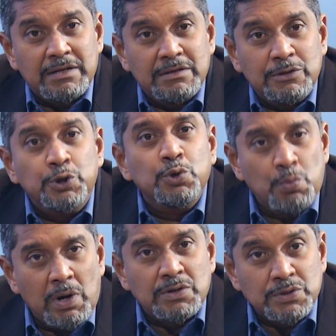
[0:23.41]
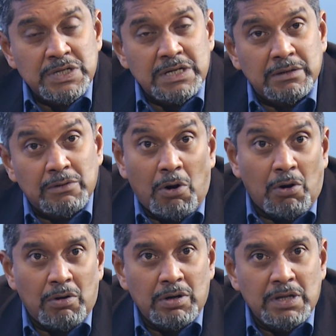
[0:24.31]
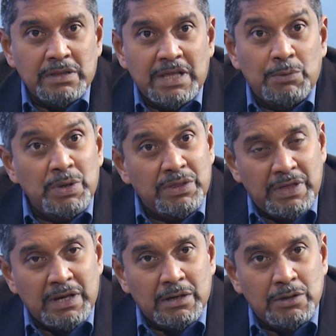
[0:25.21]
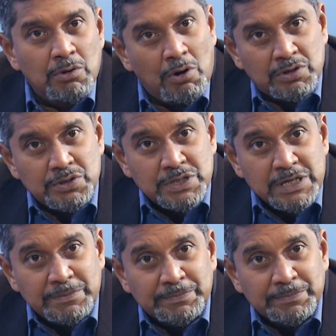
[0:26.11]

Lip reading: you want to see or that we think you ought to see.